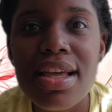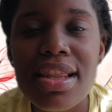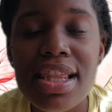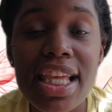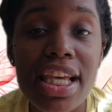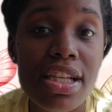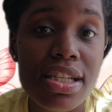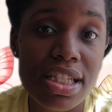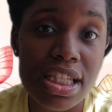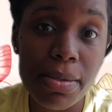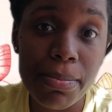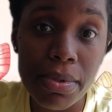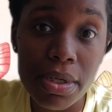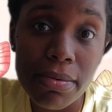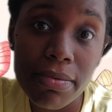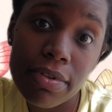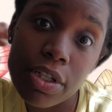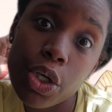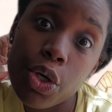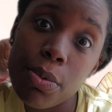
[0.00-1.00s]
The
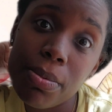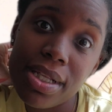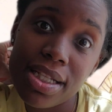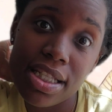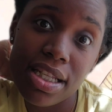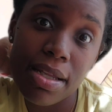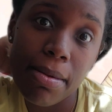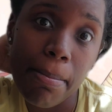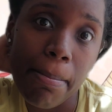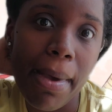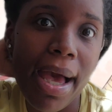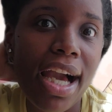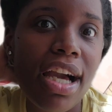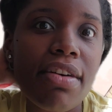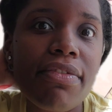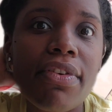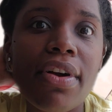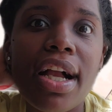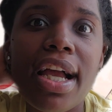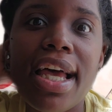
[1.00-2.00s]
occipital lobe that's in the back
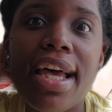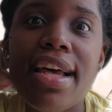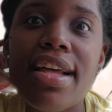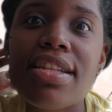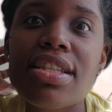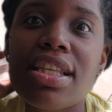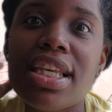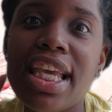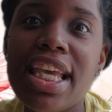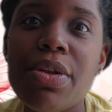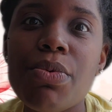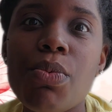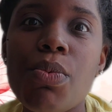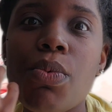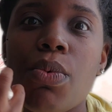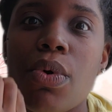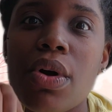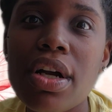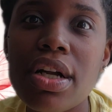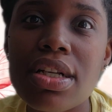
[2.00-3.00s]
of our heads, it
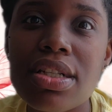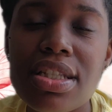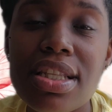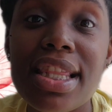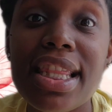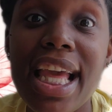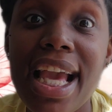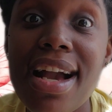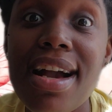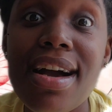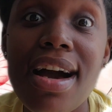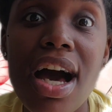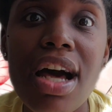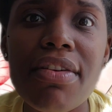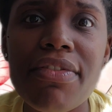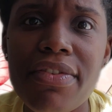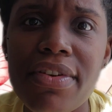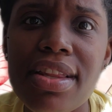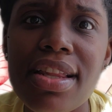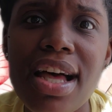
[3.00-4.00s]
works. Thank
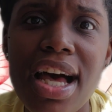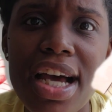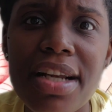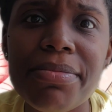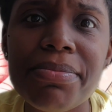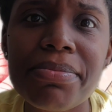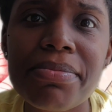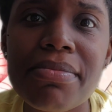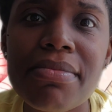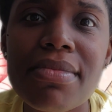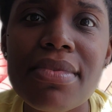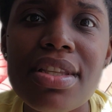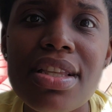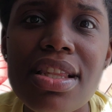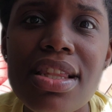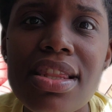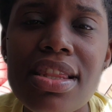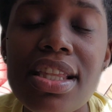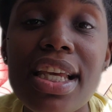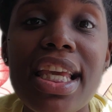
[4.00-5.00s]
God for that.
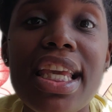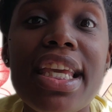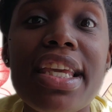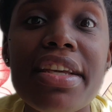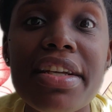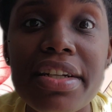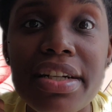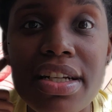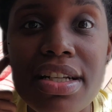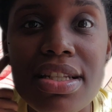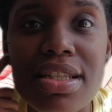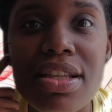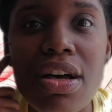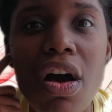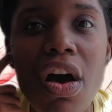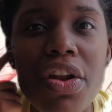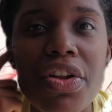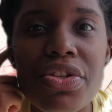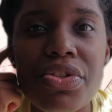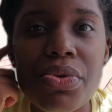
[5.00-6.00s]
The ears, the
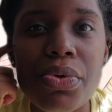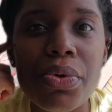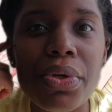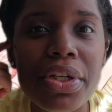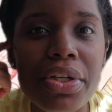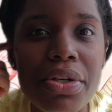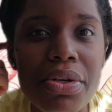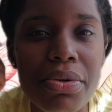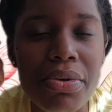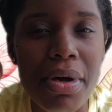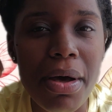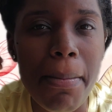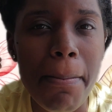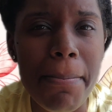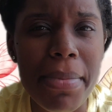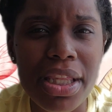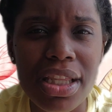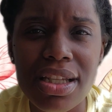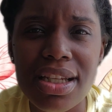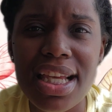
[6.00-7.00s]
auditorial
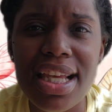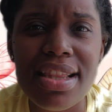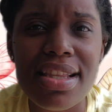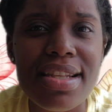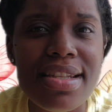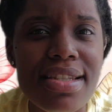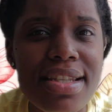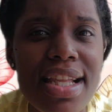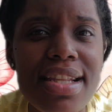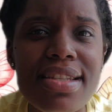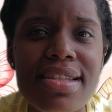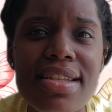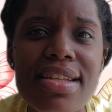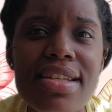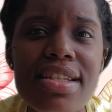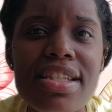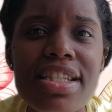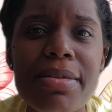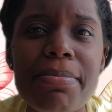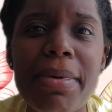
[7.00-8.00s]
ability, the
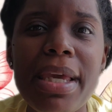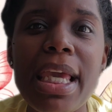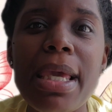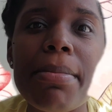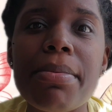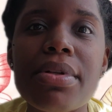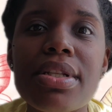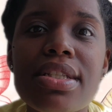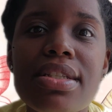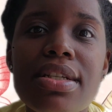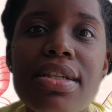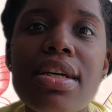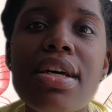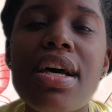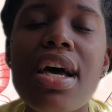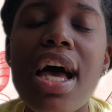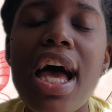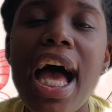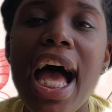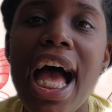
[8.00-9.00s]
senses to be able to
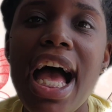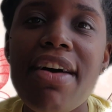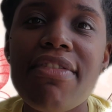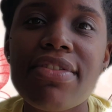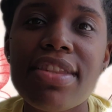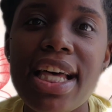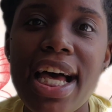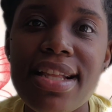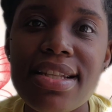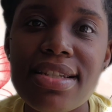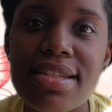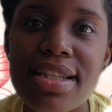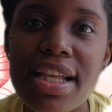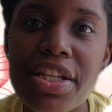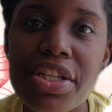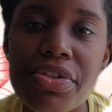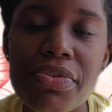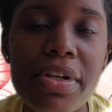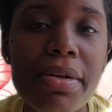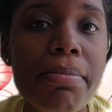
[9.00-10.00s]
have that
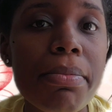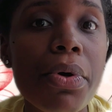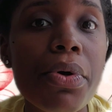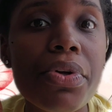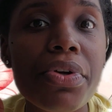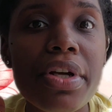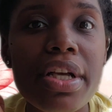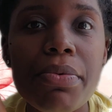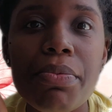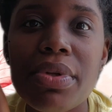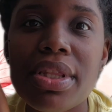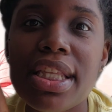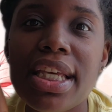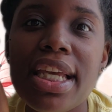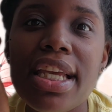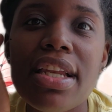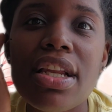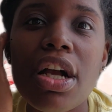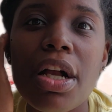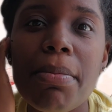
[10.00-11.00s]
sensory motor and
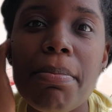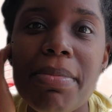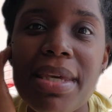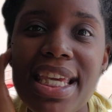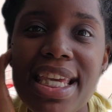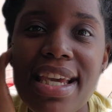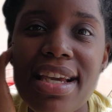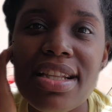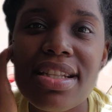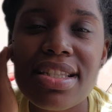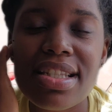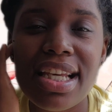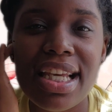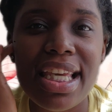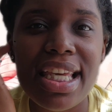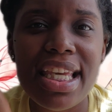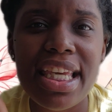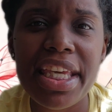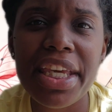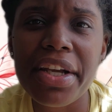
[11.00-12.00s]
within our being to
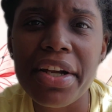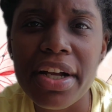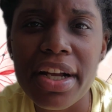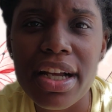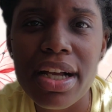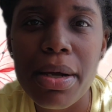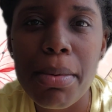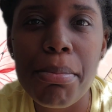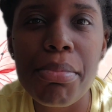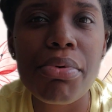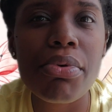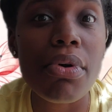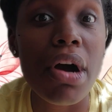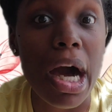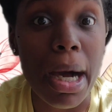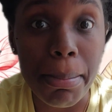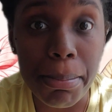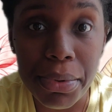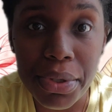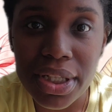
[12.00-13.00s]
hear
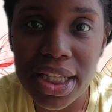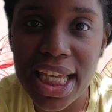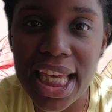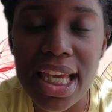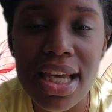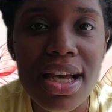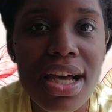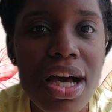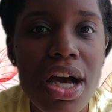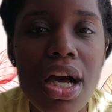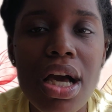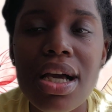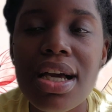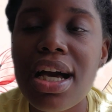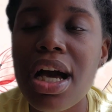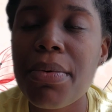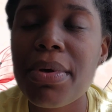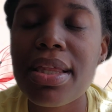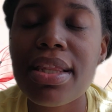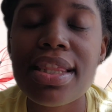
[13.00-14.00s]
properly.
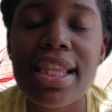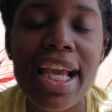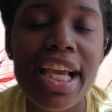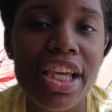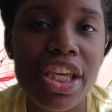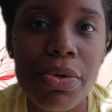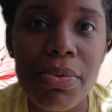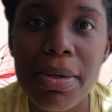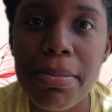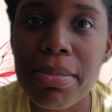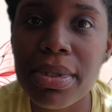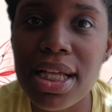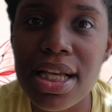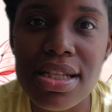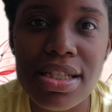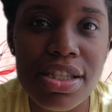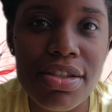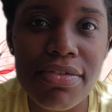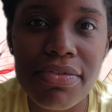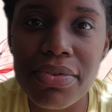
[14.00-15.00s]
God, we thank you. We
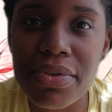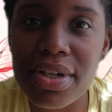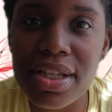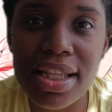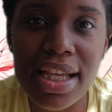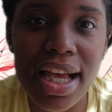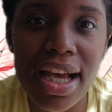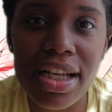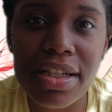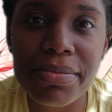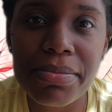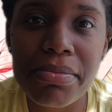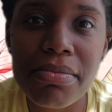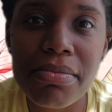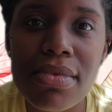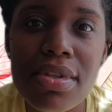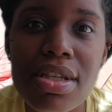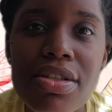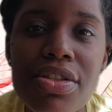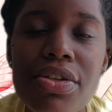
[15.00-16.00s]
bless you for that.
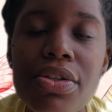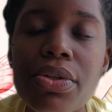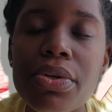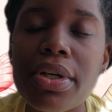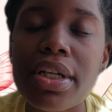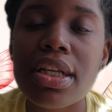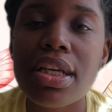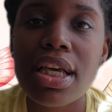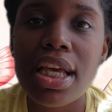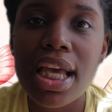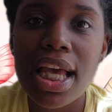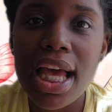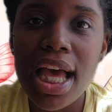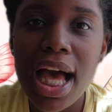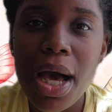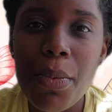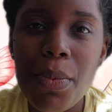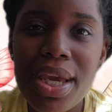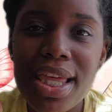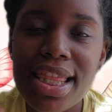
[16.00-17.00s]
So Lord,
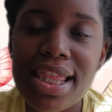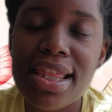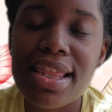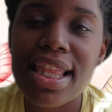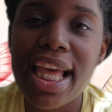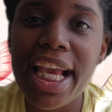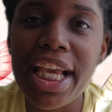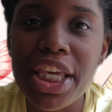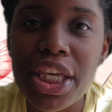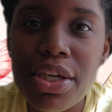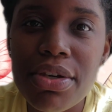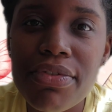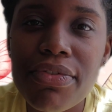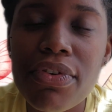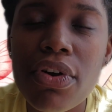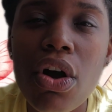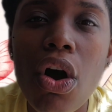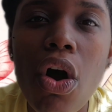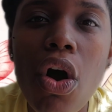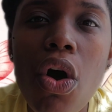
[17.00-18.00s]
we thank you
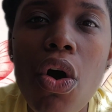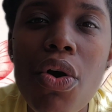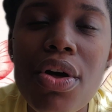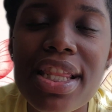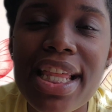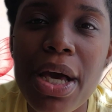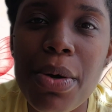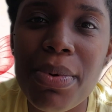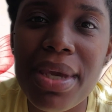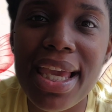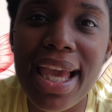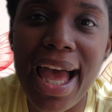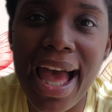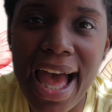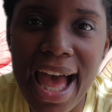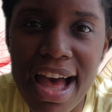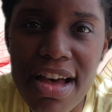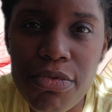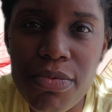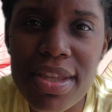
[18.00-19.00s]
for all that we
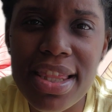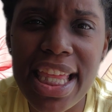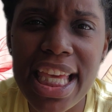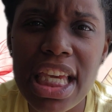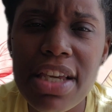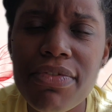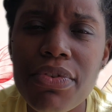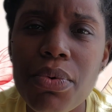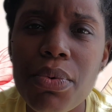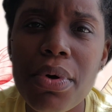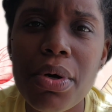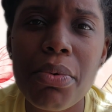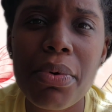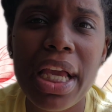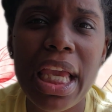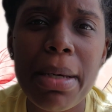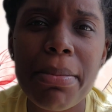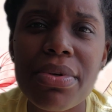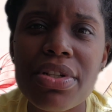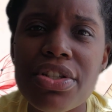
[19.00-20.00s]
have. We thank you for what
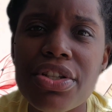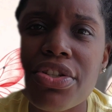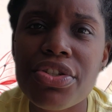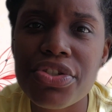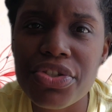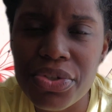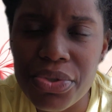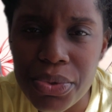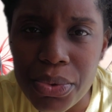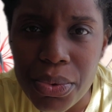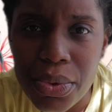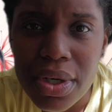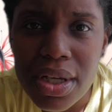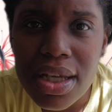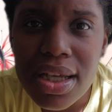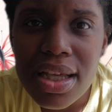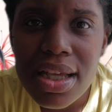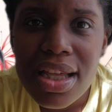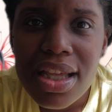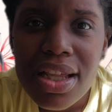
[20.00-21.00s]
we're able to do.
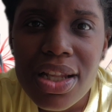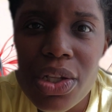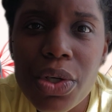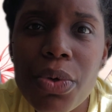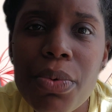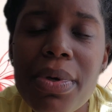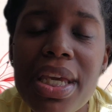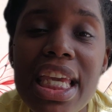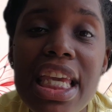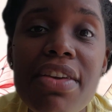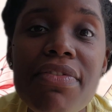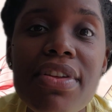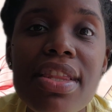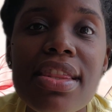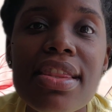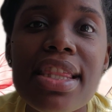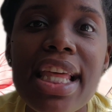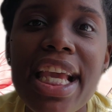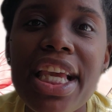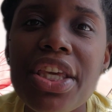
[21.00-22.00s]
Lord, we
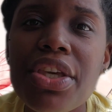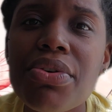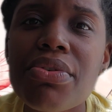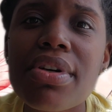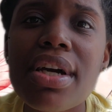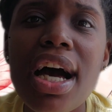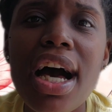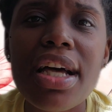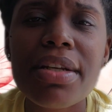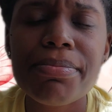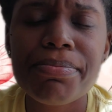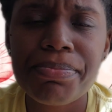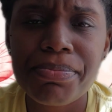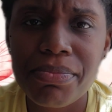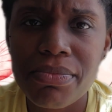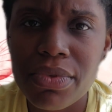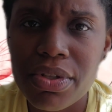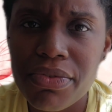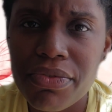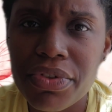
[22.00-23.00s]
even thank you, God,
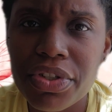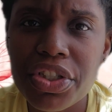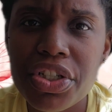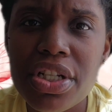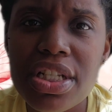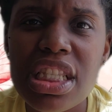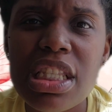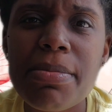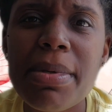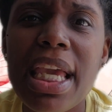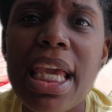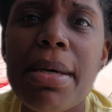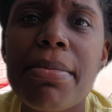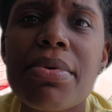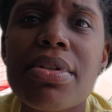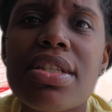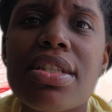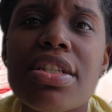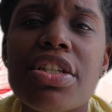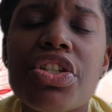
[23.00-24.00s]
for just to be
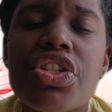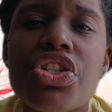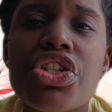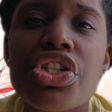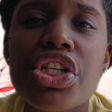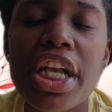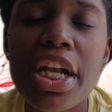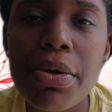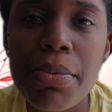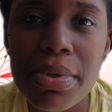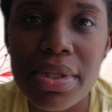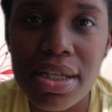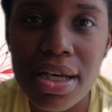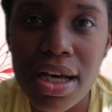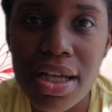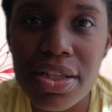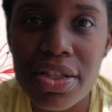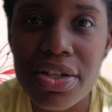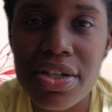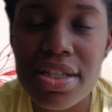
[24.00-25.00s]
able to share with
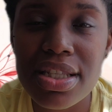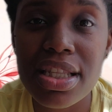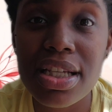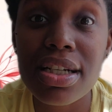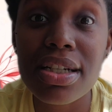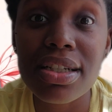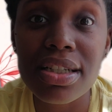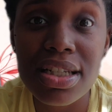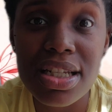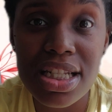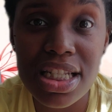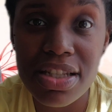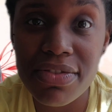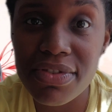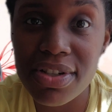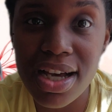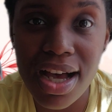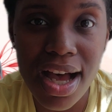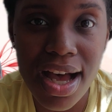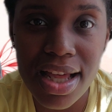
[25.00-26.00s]
others the goodness
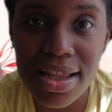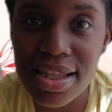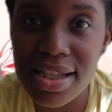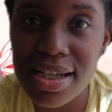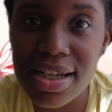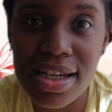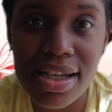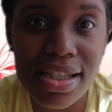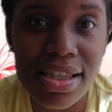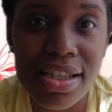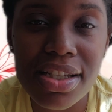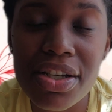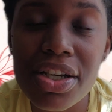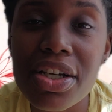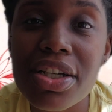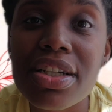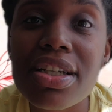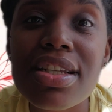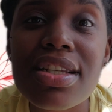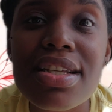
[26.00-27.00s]
of God, the, the
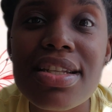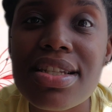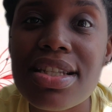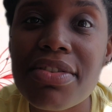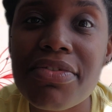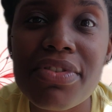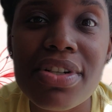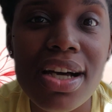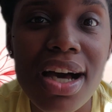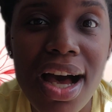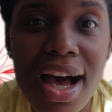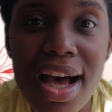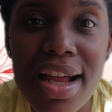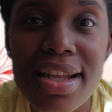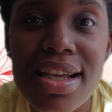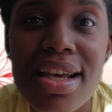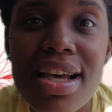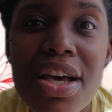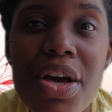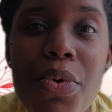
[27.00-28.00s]
goodness of
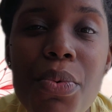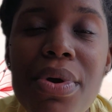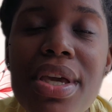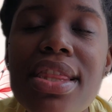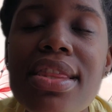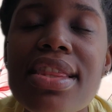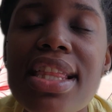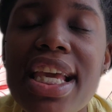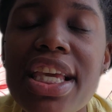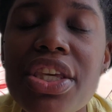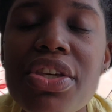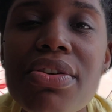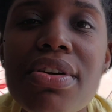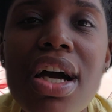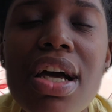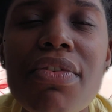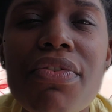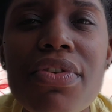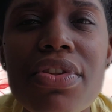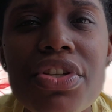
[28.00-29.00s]
God. We thank you,
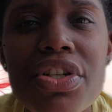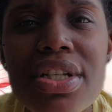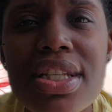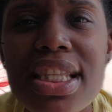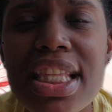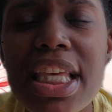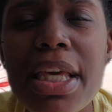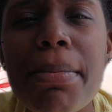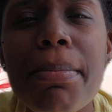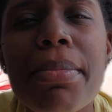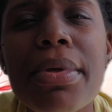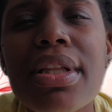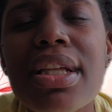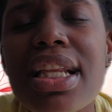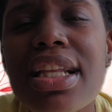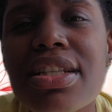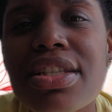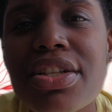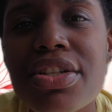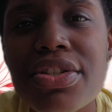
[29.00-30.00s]
God, for just the
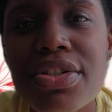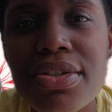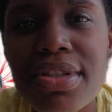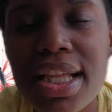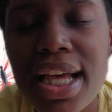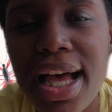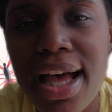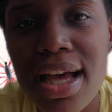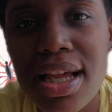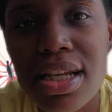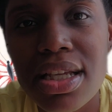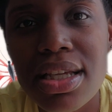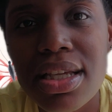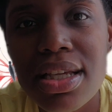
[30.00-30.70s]
ability to do that.